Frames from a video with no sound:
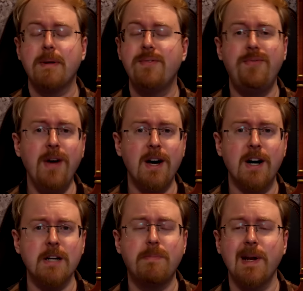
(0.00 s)

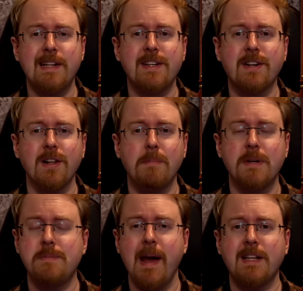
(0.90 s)
preferred political
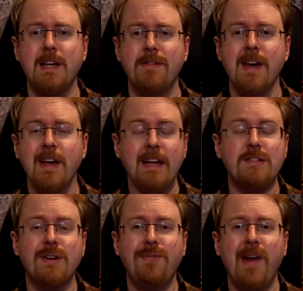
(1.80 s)
perspective
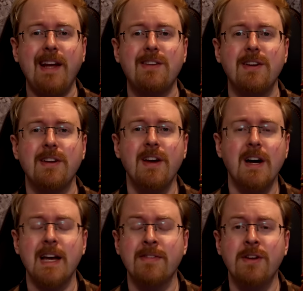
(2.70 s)
is reflected
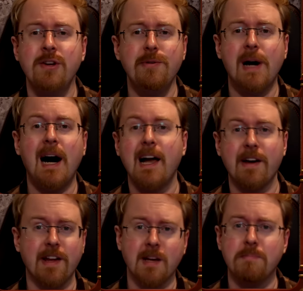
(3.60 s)
in the new
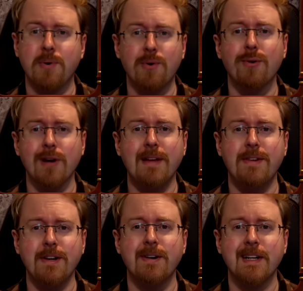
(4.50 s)
hiring pool, if
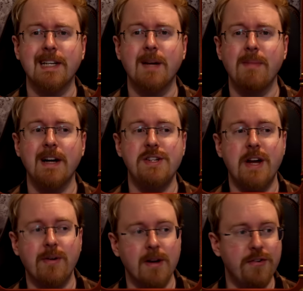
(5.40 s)
you get my
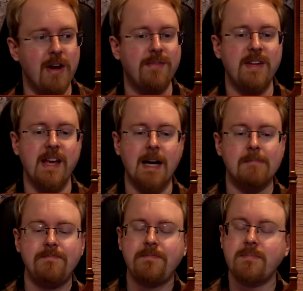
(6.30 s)
general drift here.
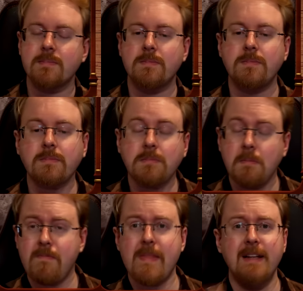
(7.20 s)

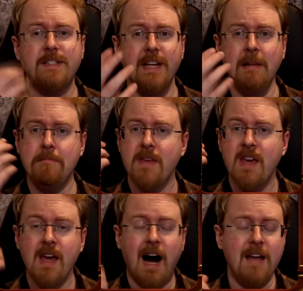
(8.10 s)
Still,
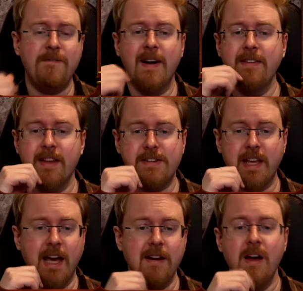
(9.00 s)
I find this
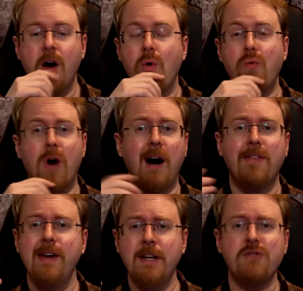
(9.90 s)
again
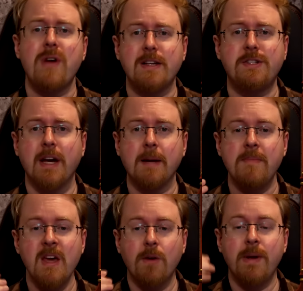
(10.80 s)
rather interesting.
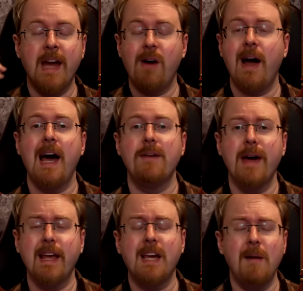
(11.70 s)
We now have
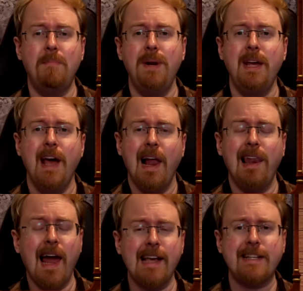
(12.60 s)
a company
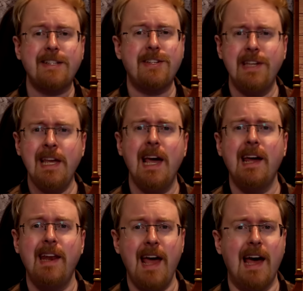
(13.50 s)
like
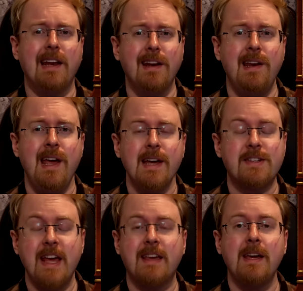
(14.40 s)
CNN
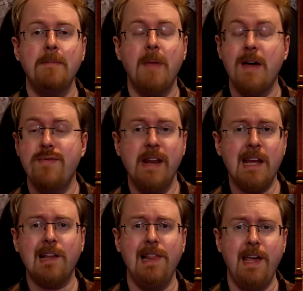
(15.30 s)
taking a very
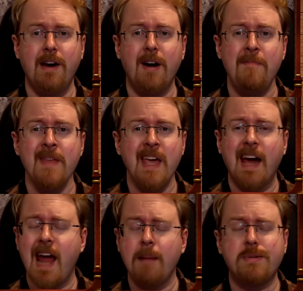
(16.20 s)
clear
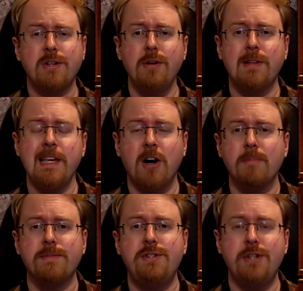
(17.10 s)
and absolutely
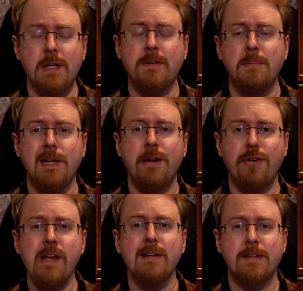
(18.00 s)
observably
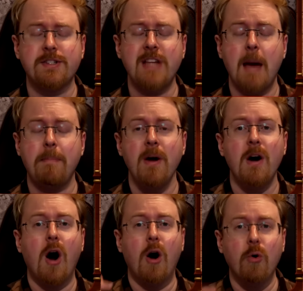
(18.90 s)
real step
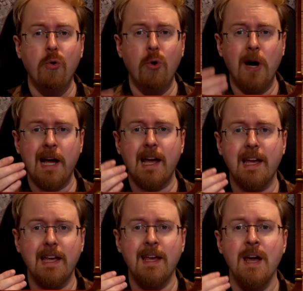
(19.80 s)

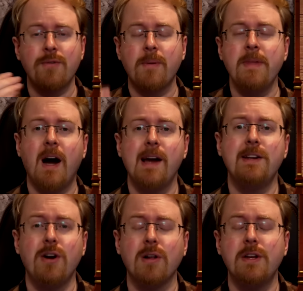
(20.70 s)
away from the
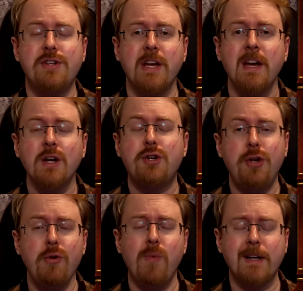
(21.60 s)
ideology
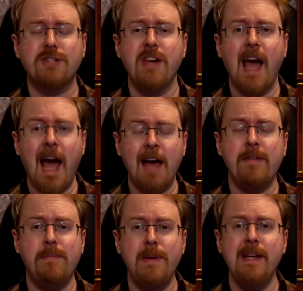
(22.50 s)
to which they
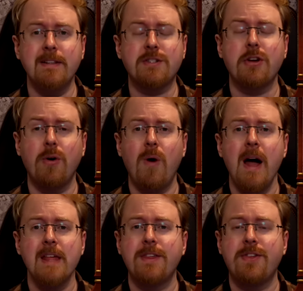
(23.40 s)
have been so
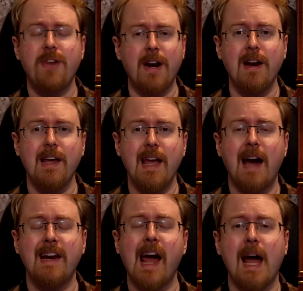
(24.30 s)
thoroughly
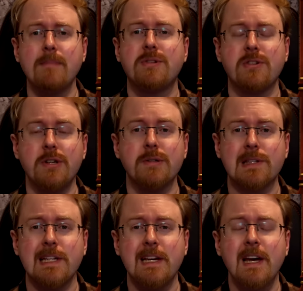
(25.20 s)
and
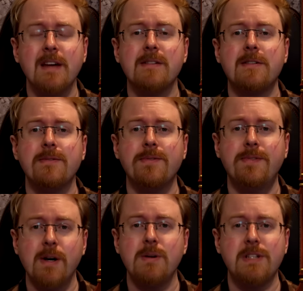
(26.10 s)
absolutely
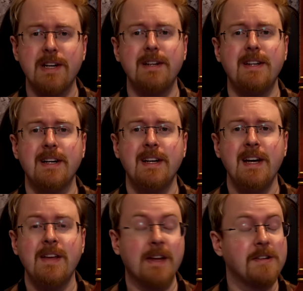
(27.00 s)
devoted.
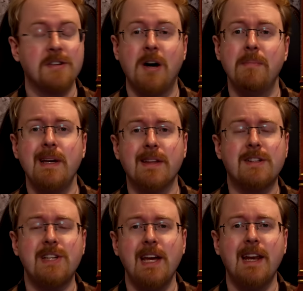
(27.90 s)
That does not mean that
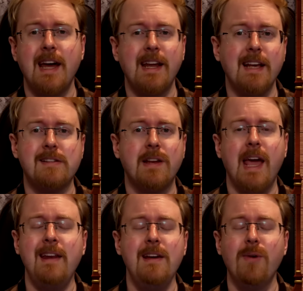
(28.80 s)
CNN is in
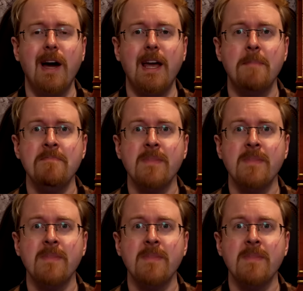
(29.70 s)
any way